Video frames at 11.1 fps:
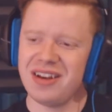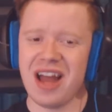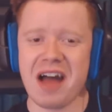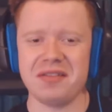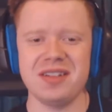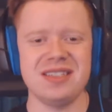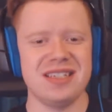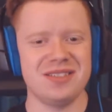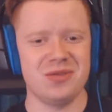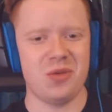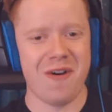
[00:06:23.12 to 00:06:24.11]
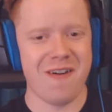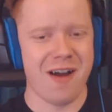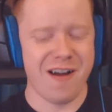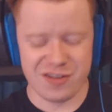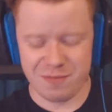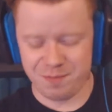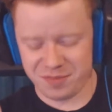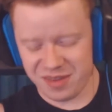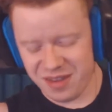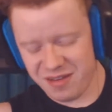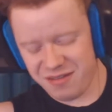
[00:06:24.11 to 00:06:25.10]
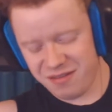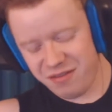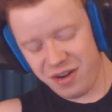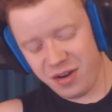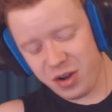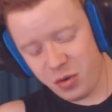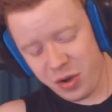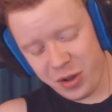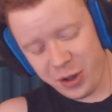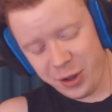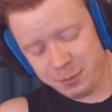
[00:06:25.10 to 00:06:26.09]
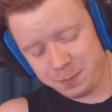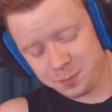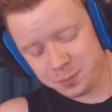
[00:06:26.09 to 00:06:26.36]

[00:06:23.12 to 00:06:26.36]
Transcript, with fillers: the novelty has worn off very quickly.